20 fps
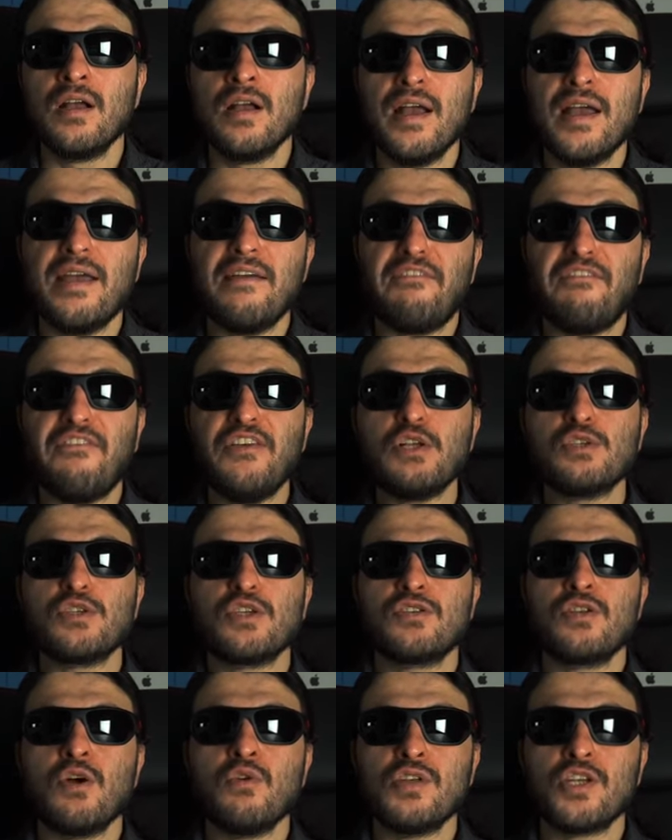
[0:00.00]
it feels
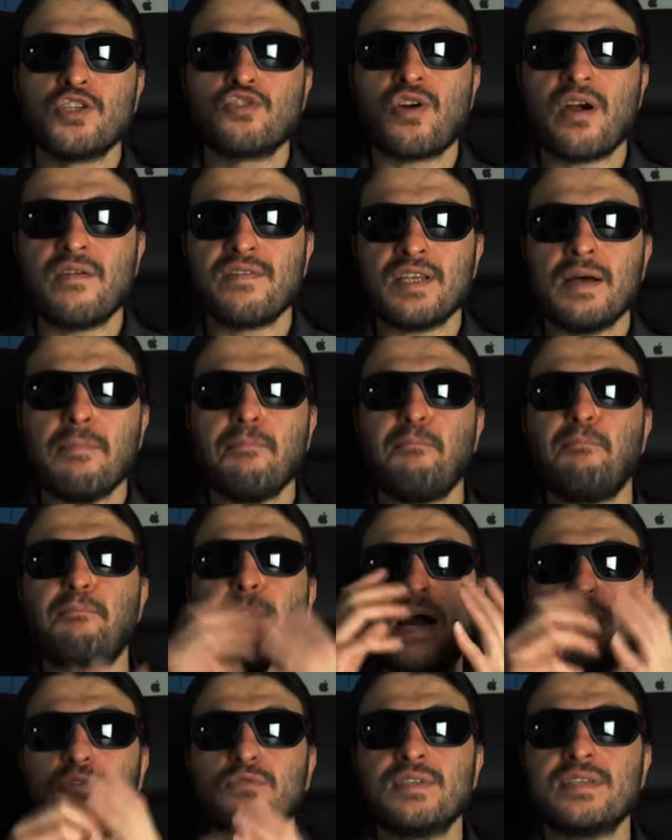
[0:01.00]
as though the drivers are
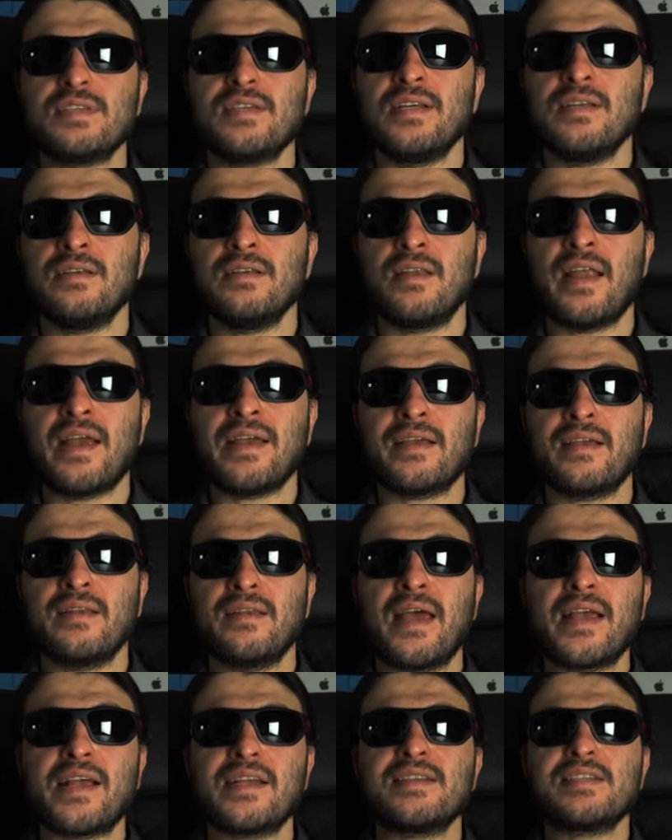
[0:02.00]
bouncing like
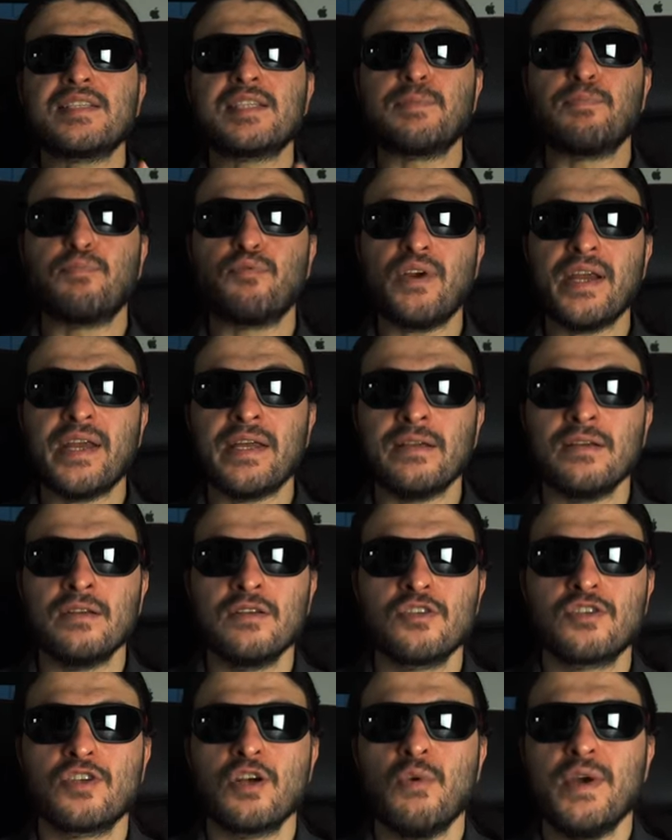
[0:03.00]
a spring,
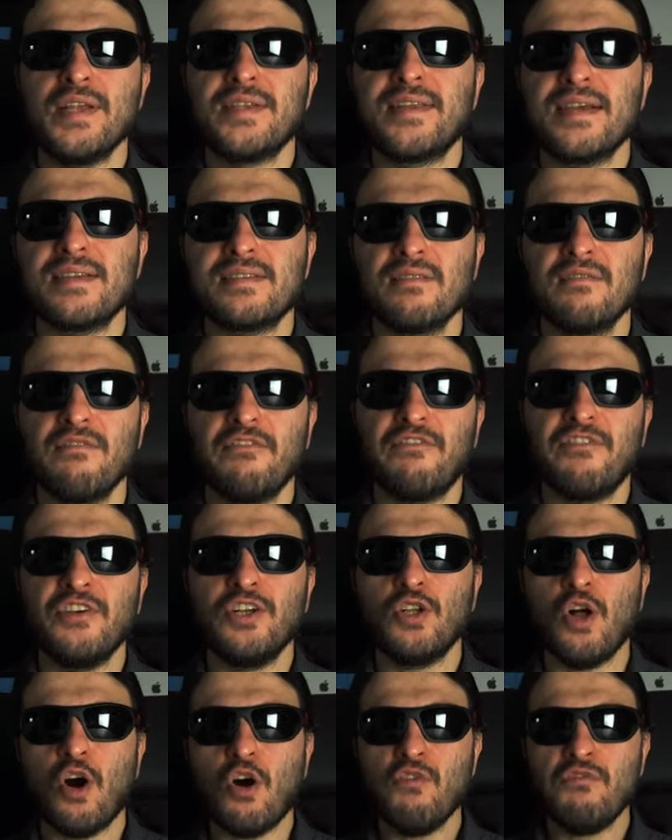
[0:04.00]
so it doesn't
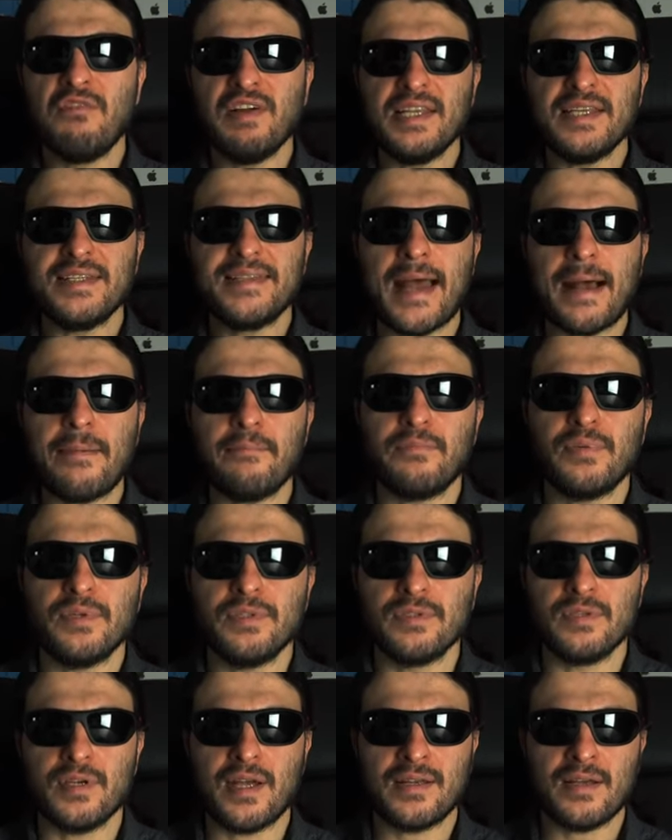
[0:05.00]
feel overly
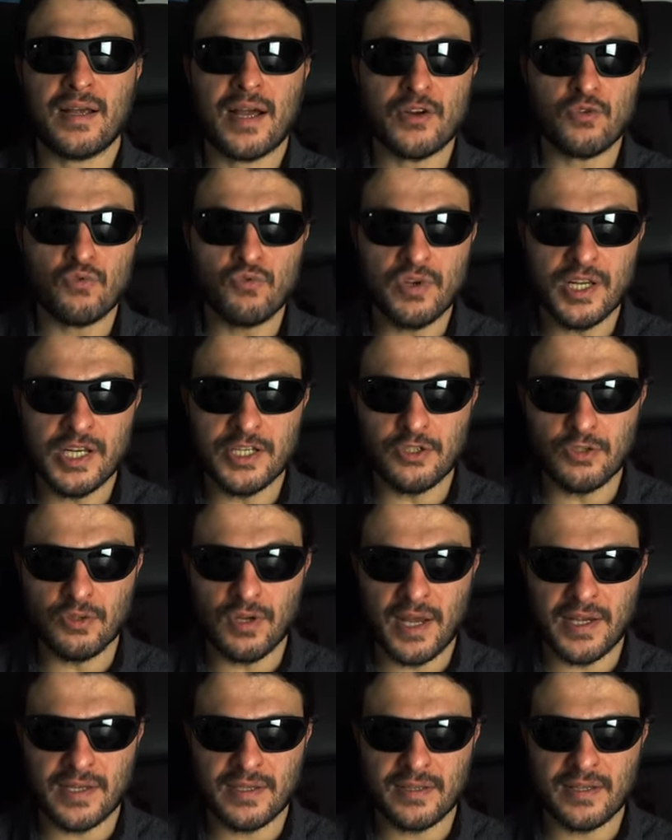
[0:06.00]
dampened, and I really do
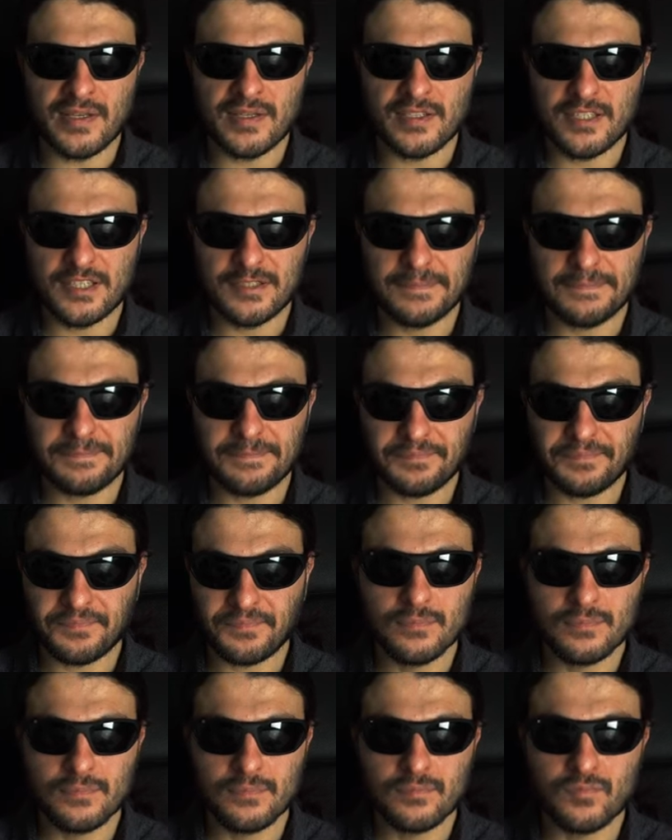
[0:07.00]
like this.
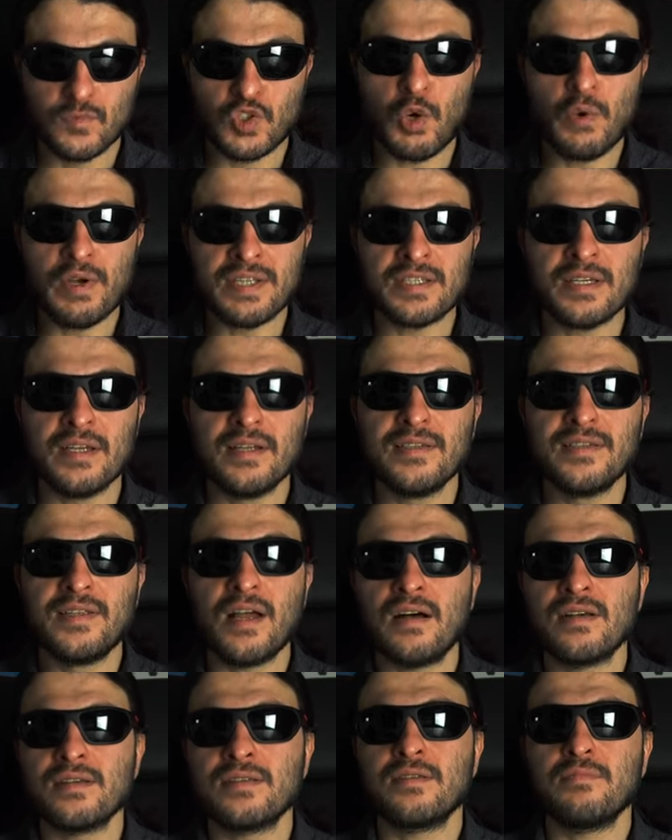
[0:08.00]
So it
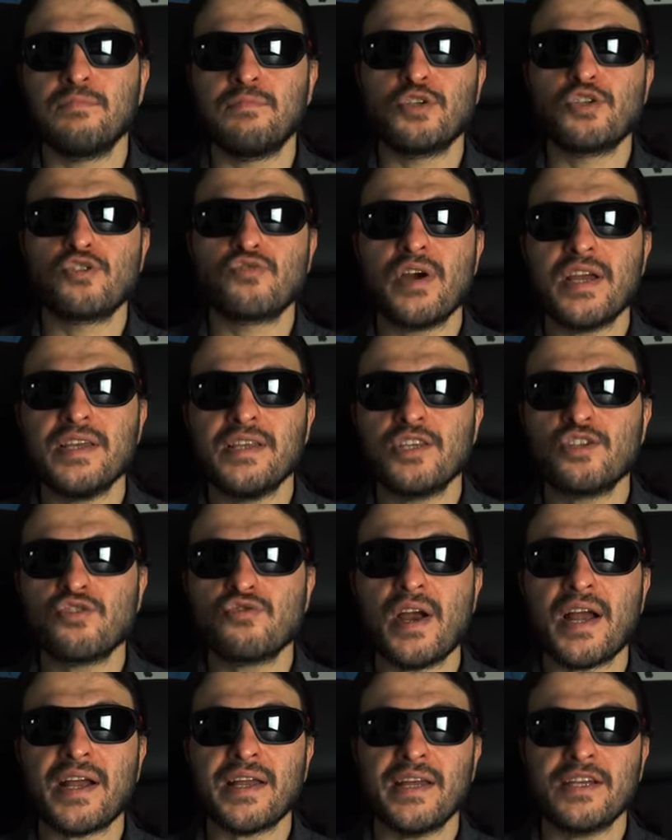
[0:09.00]
does portray the
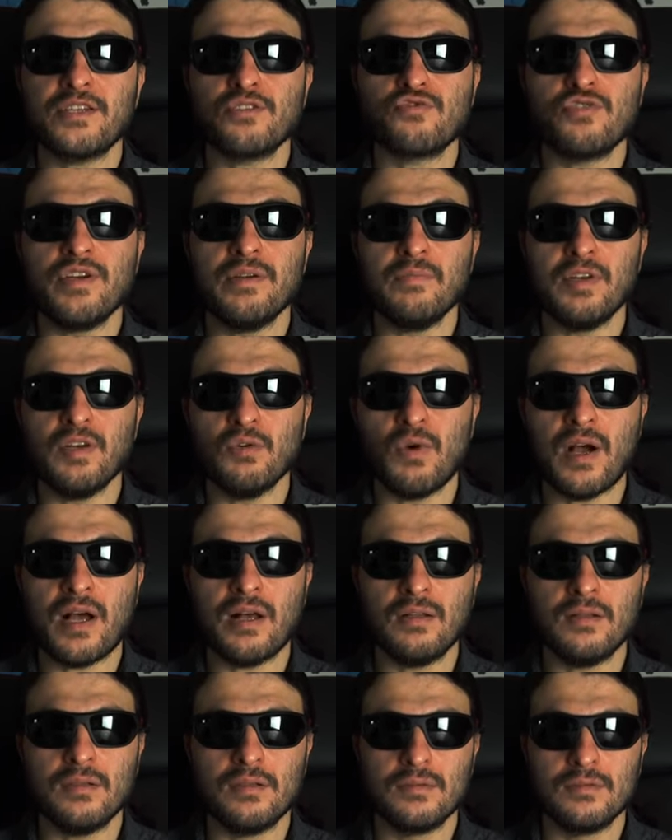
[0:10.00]
track extremely
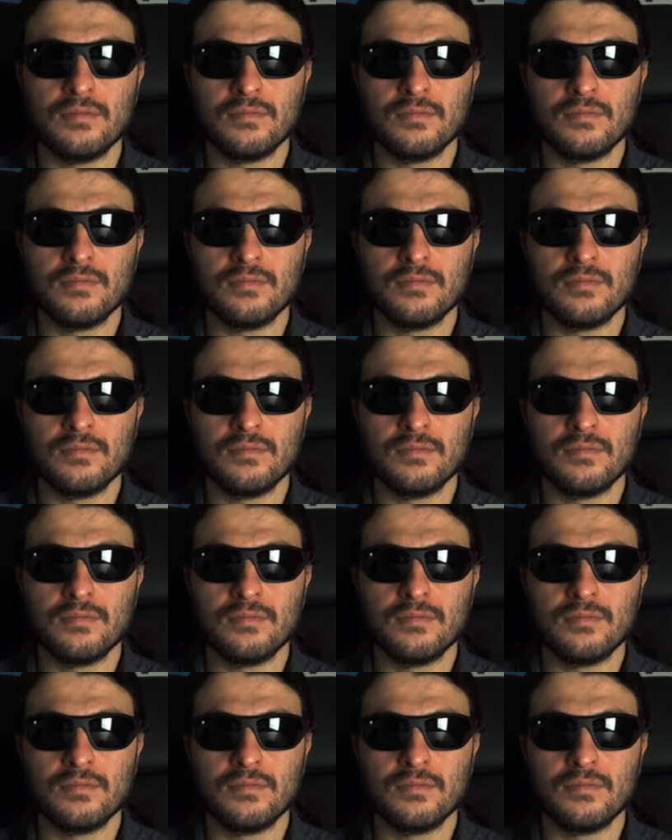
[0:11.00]
well.